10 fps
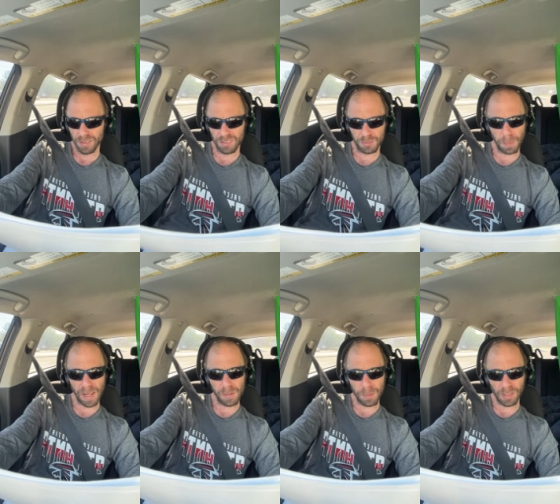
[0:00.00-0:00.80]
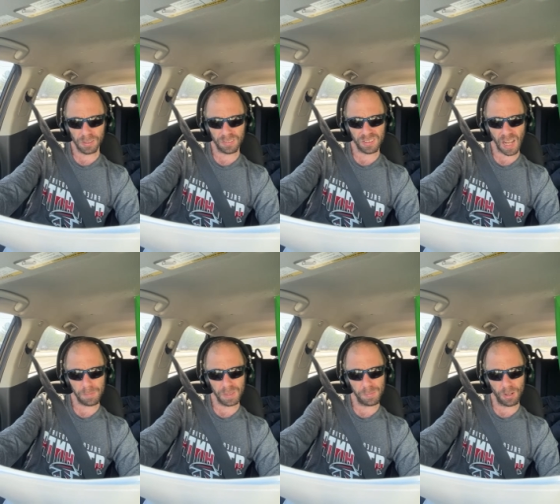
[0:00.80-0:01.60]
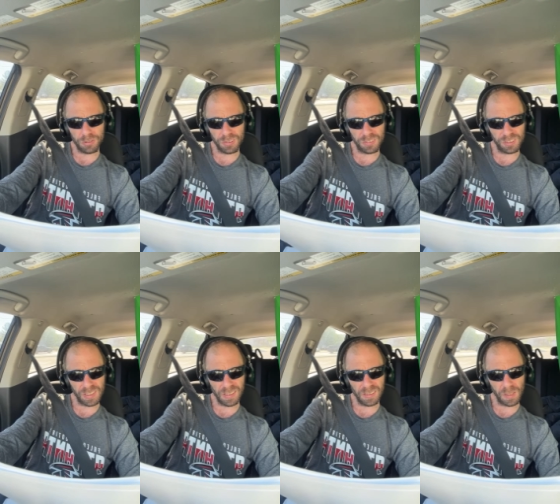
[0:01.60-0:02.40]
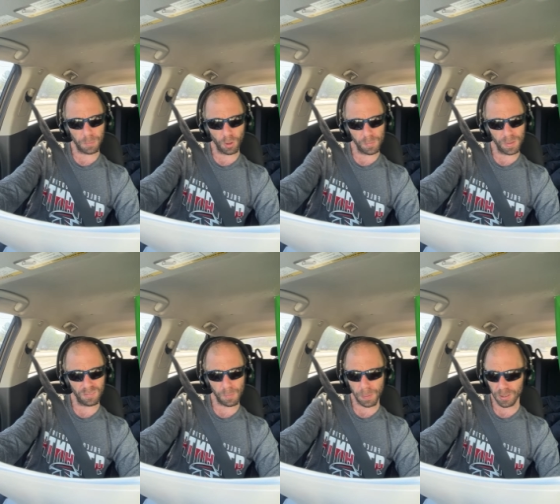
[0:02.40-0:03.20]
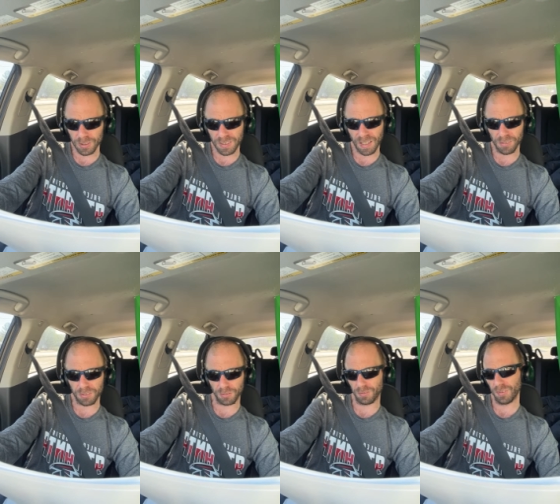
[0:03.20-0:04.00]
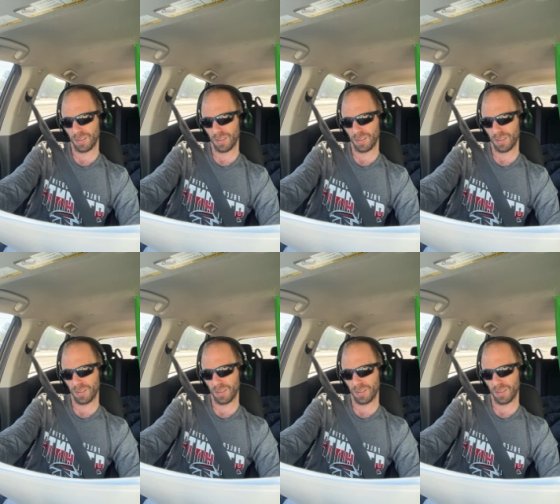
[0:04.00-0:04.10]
Despite appellant's timely motion seeking the appointment of appellate counsel,